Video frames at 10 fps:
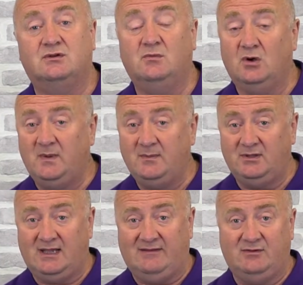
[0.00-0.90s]
The more people
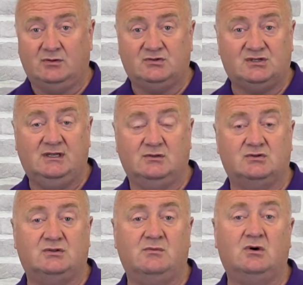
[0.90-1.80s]
that have those skills,
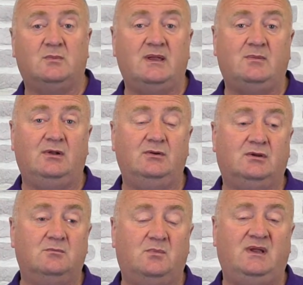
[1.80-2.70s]
the more people who
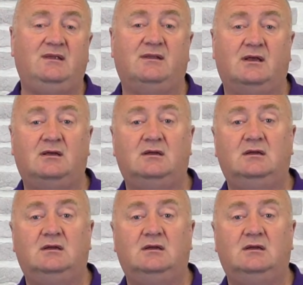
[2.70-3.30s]
can be there